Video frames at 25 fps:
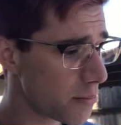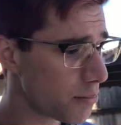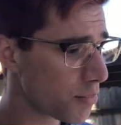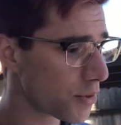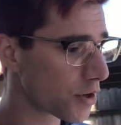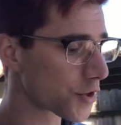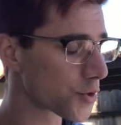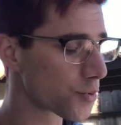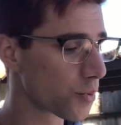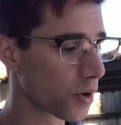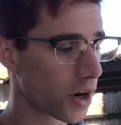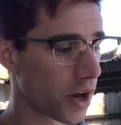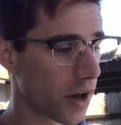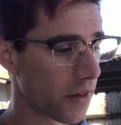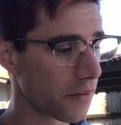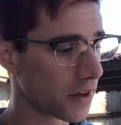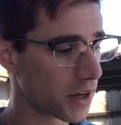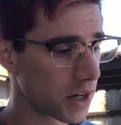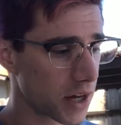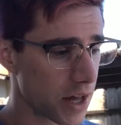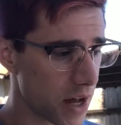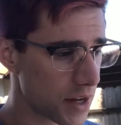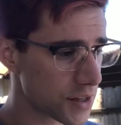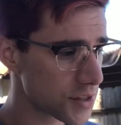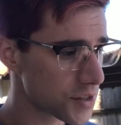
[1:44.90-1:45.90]
There's one on the
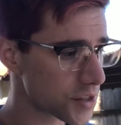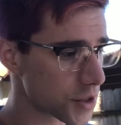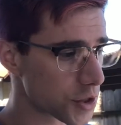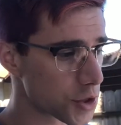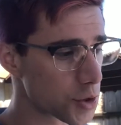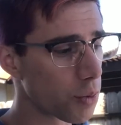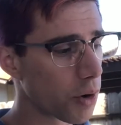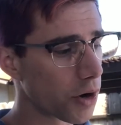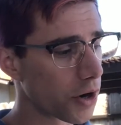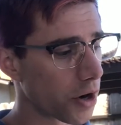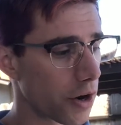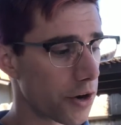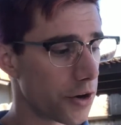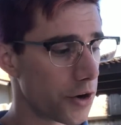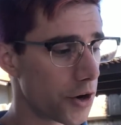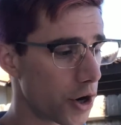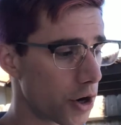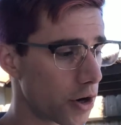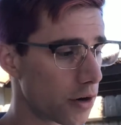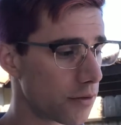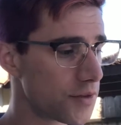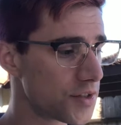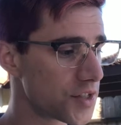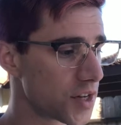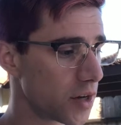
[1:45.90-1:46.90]
guts. There's one on
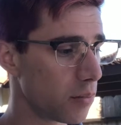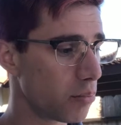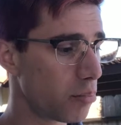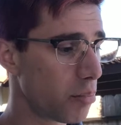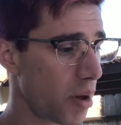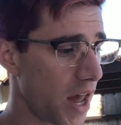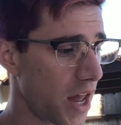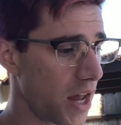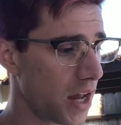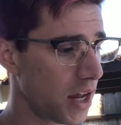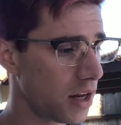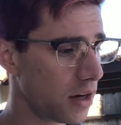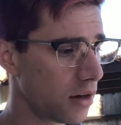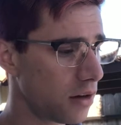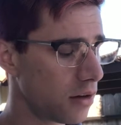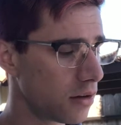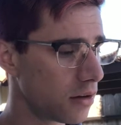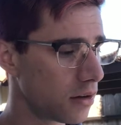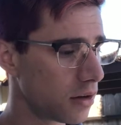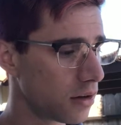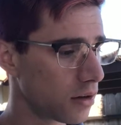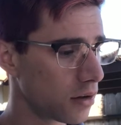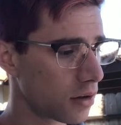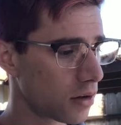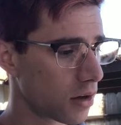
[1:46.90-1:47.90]
nerves and pain.
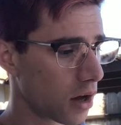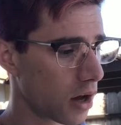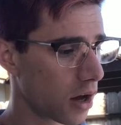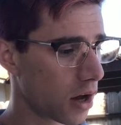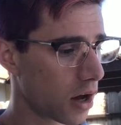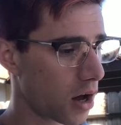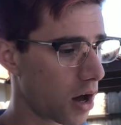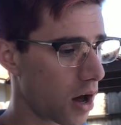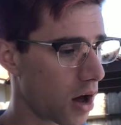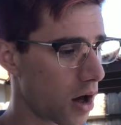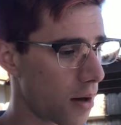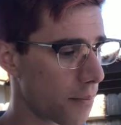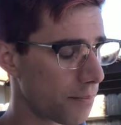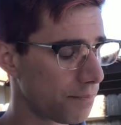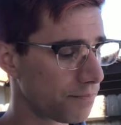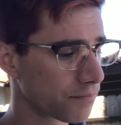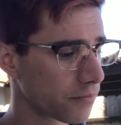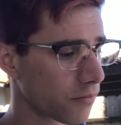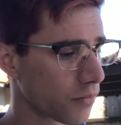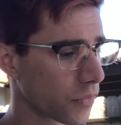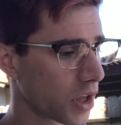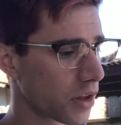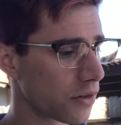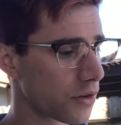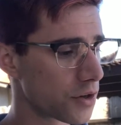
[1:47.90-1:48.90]

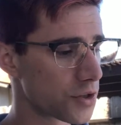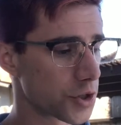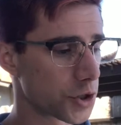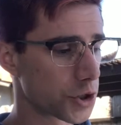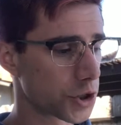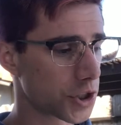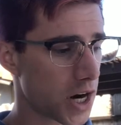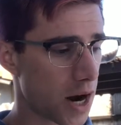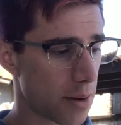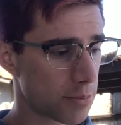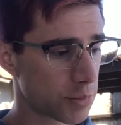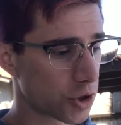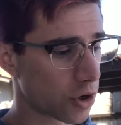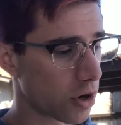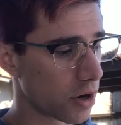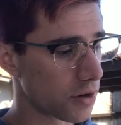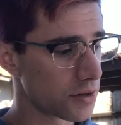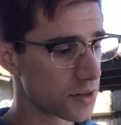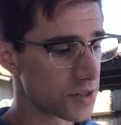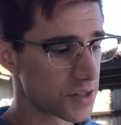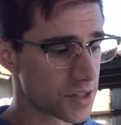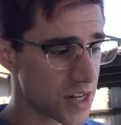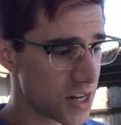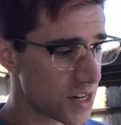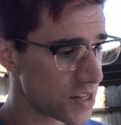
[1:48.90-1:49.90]
There's a chapter on
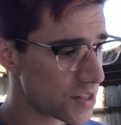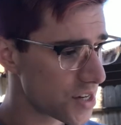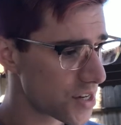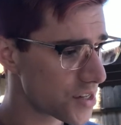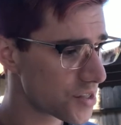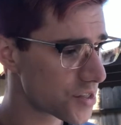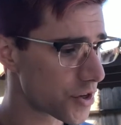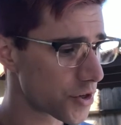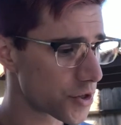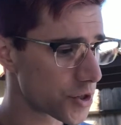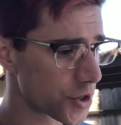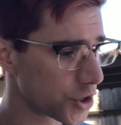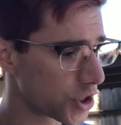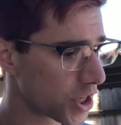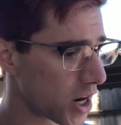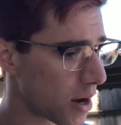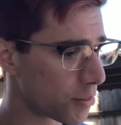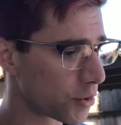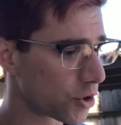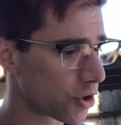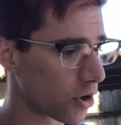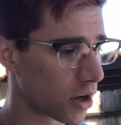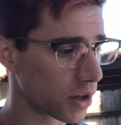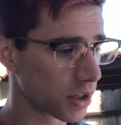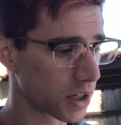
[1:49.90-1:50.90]
diseases. There's a
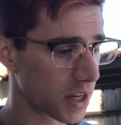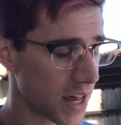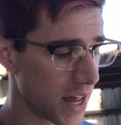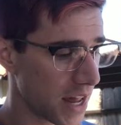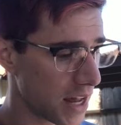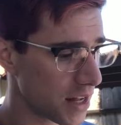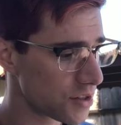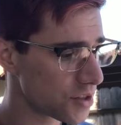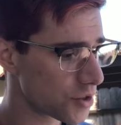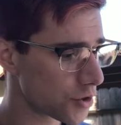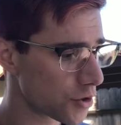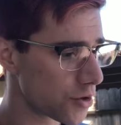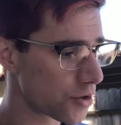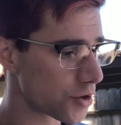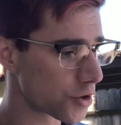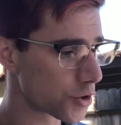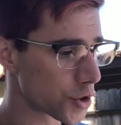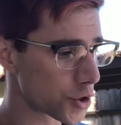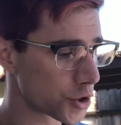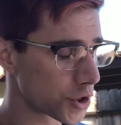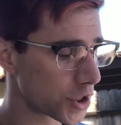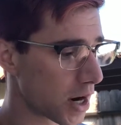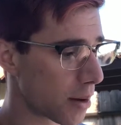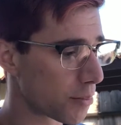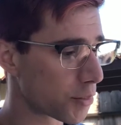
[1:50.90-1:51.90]
chapter on cancer. There's a
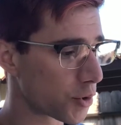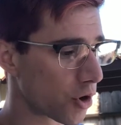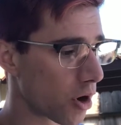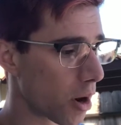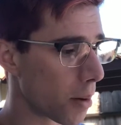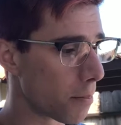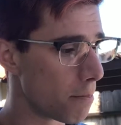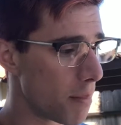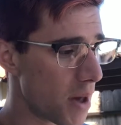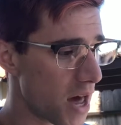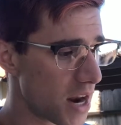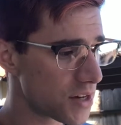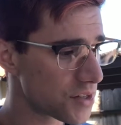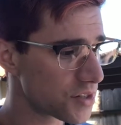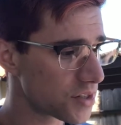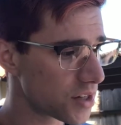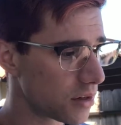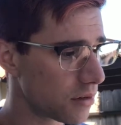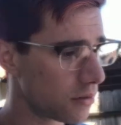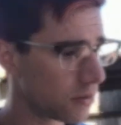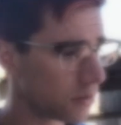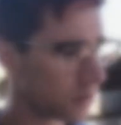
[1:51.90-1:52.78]
chapter on medicine.